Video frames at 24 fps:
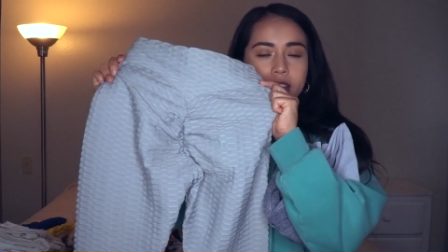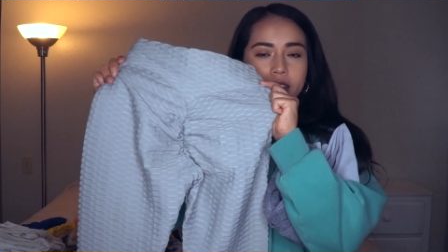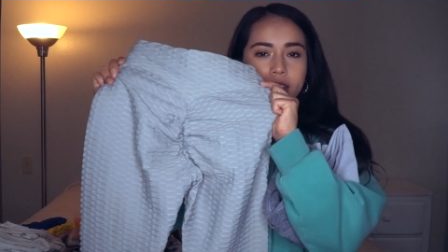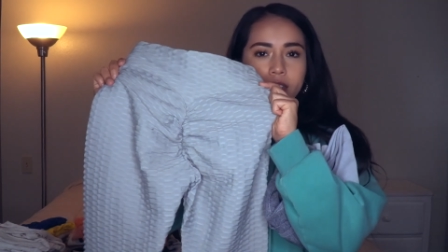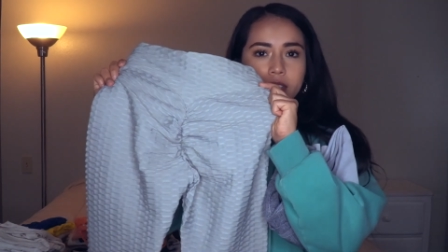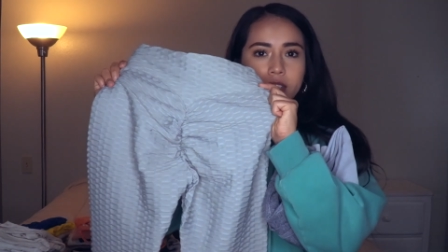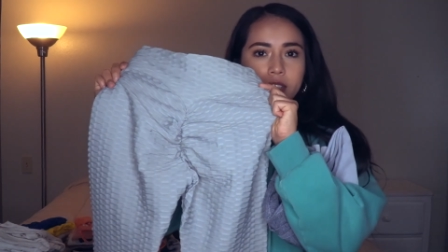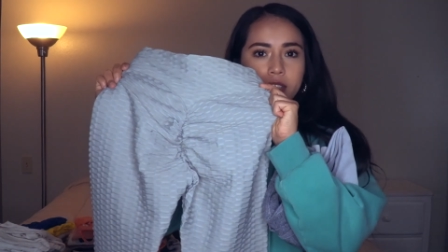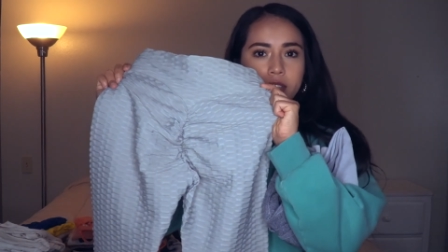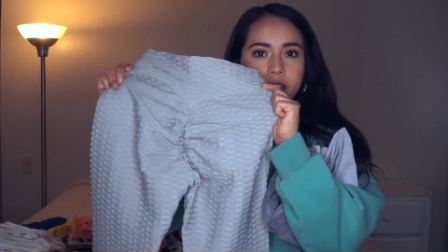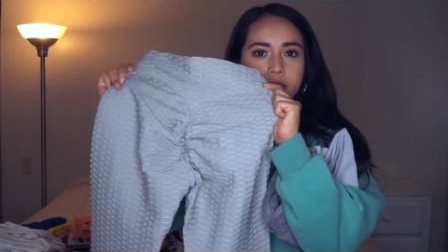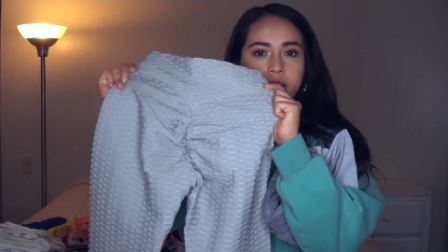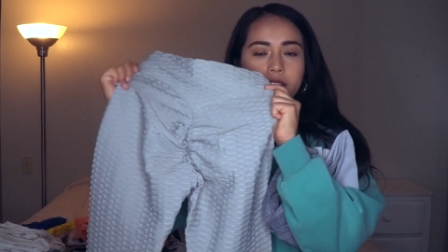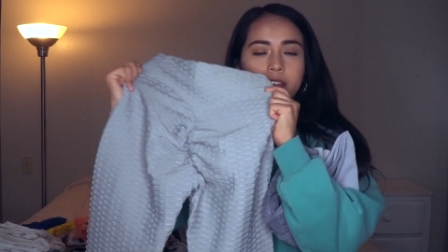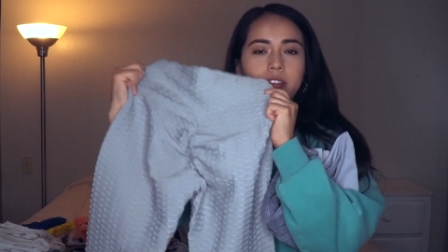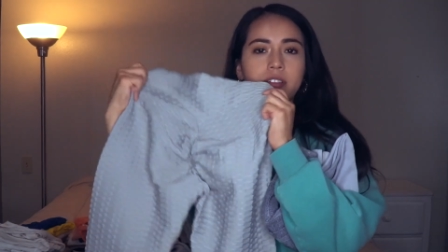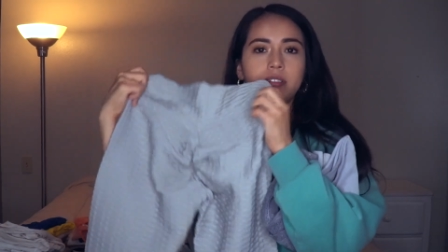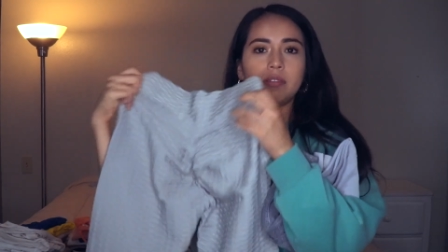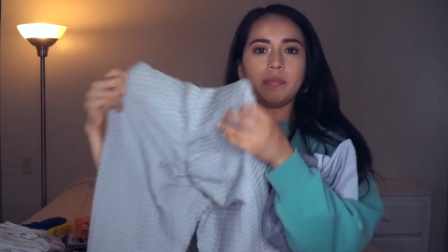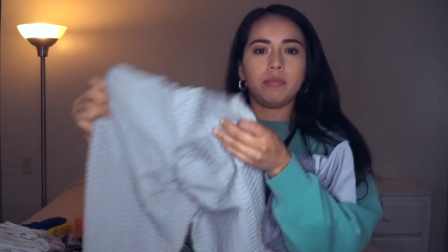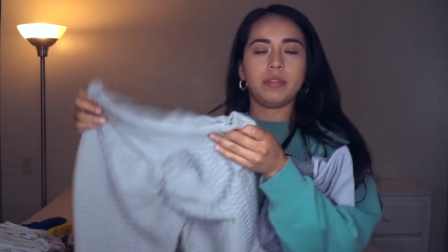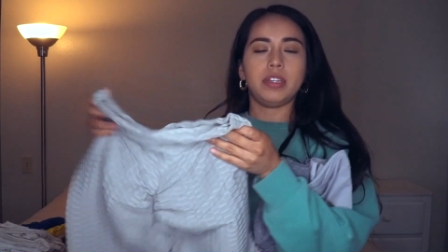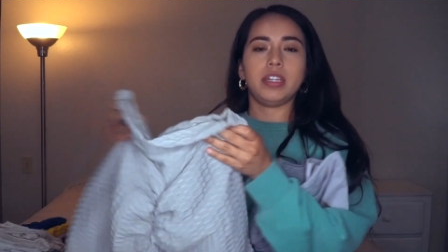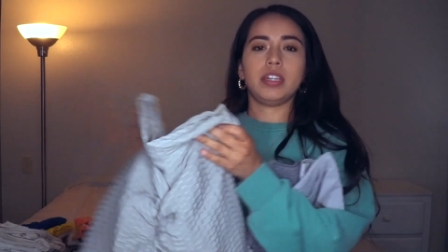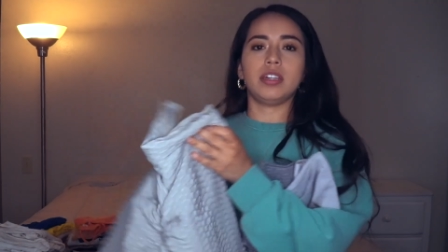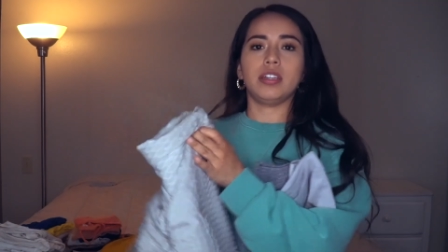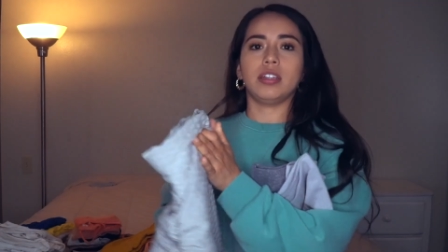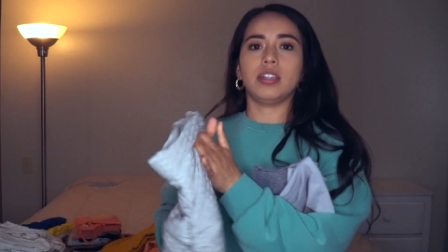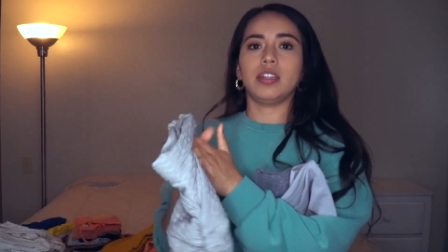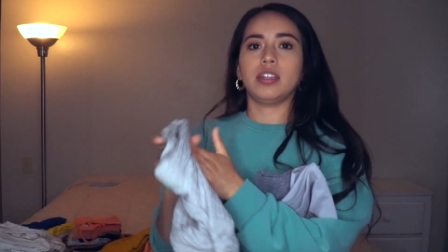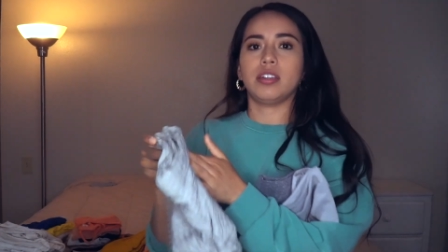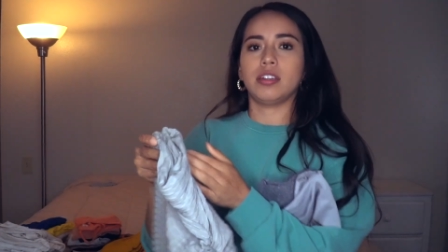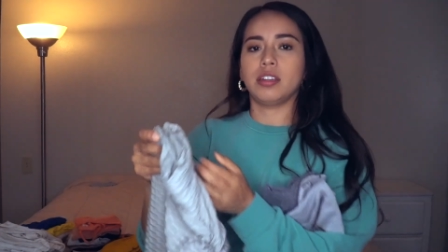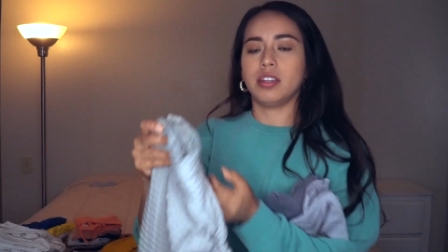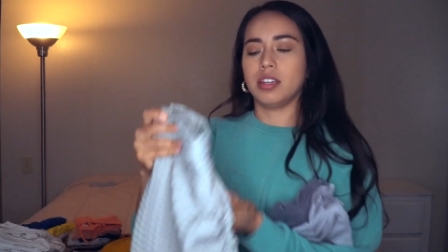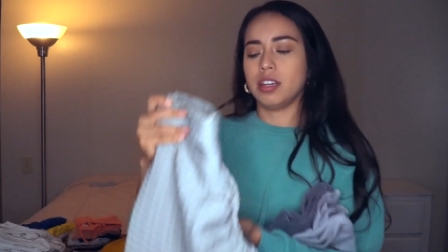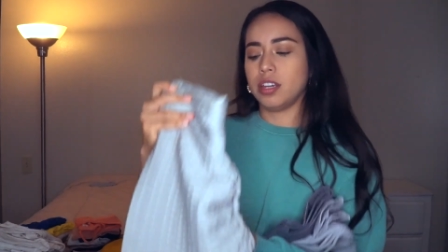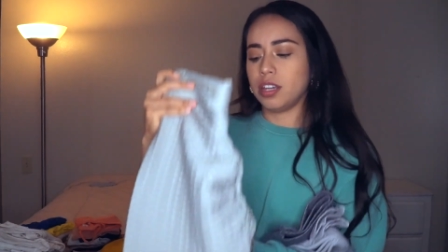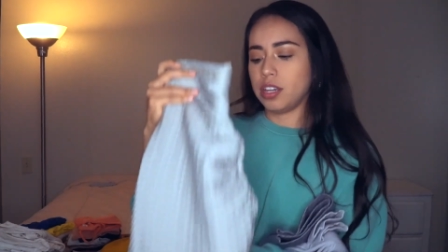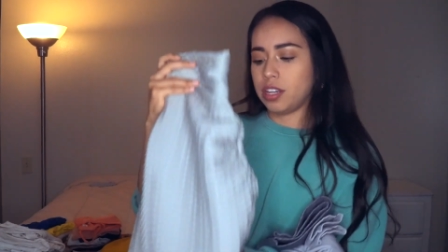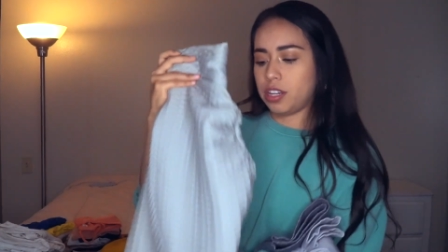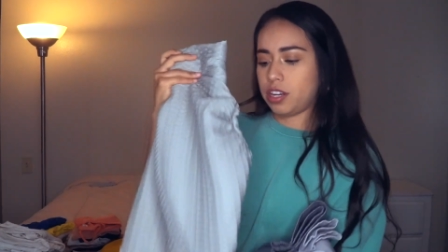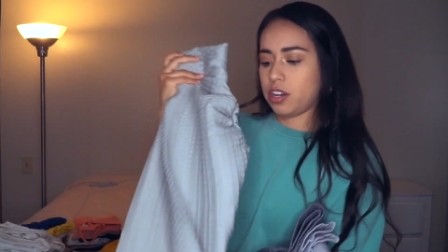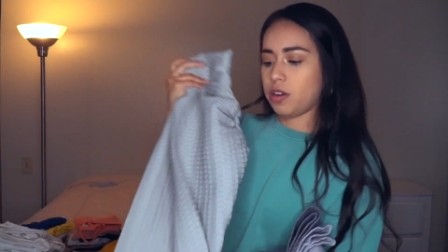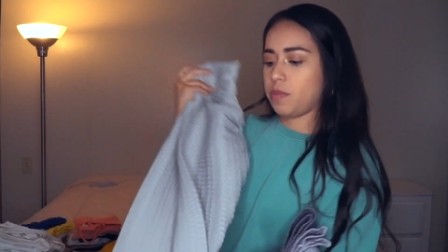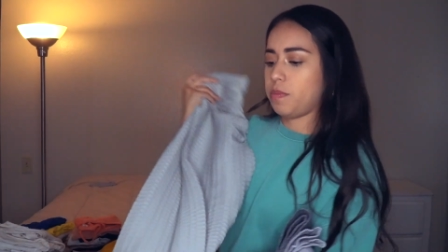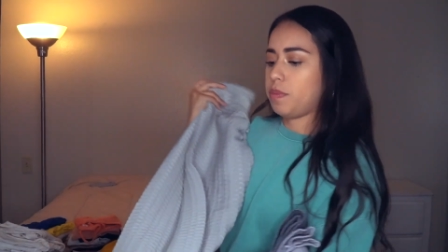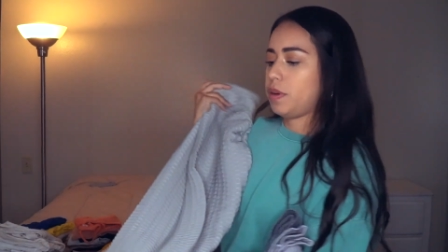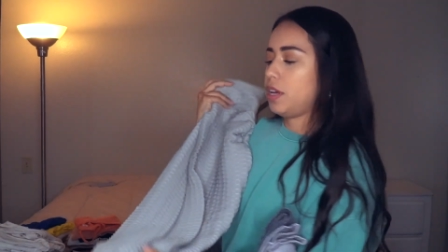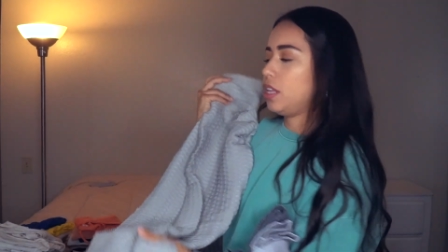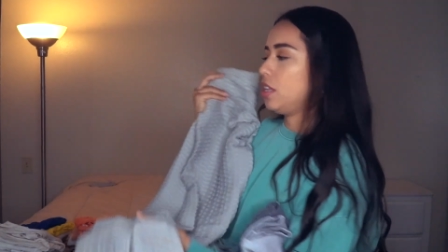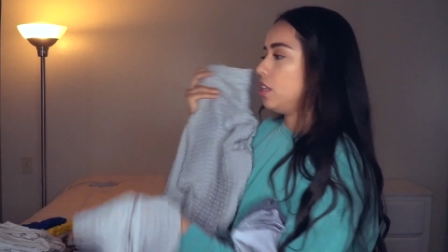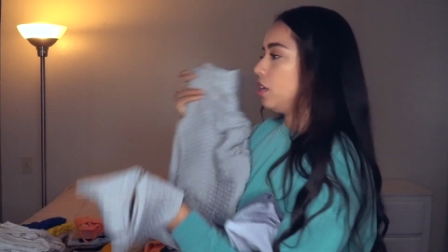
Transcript: So it'll make like your butt